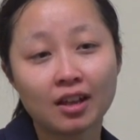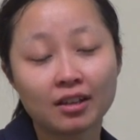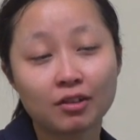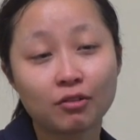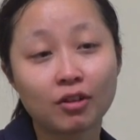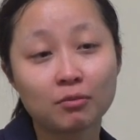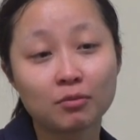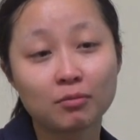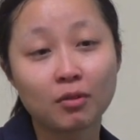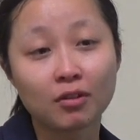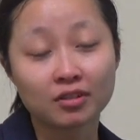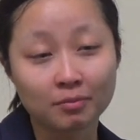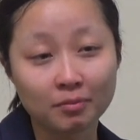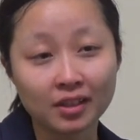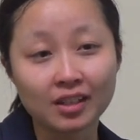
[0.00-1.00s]
incredible
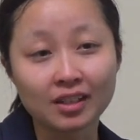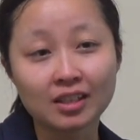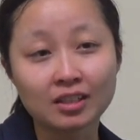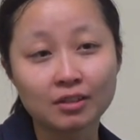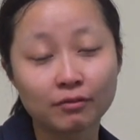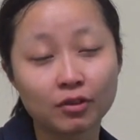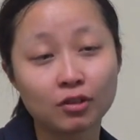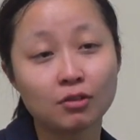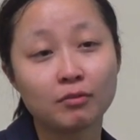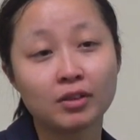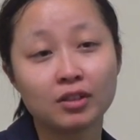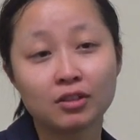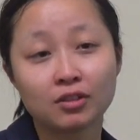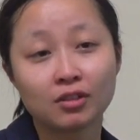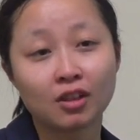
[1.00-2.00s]
possibilities for you
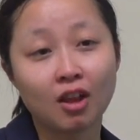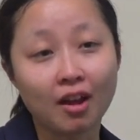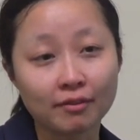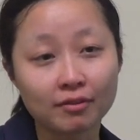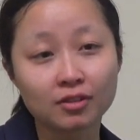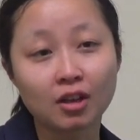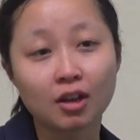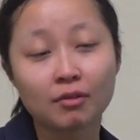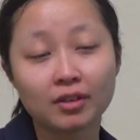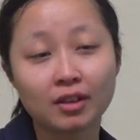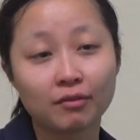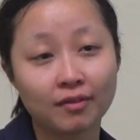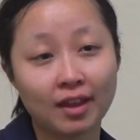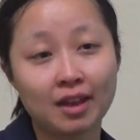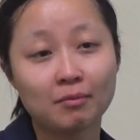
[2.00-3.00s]
and your lifestyle and
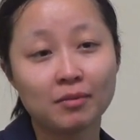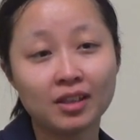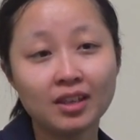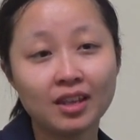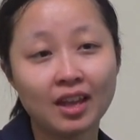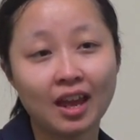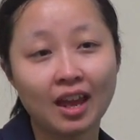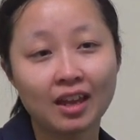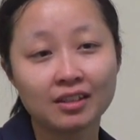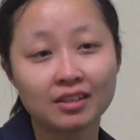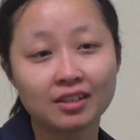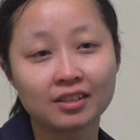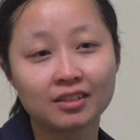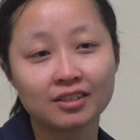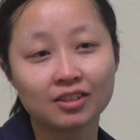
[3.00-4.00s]
your family,
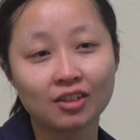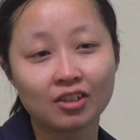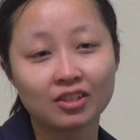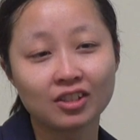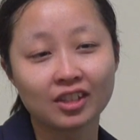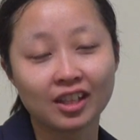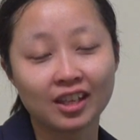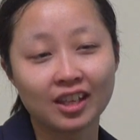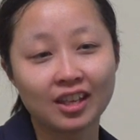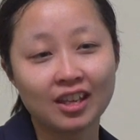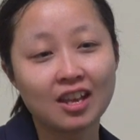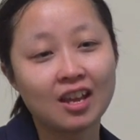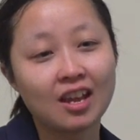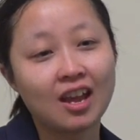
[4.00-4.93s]
and it's certainly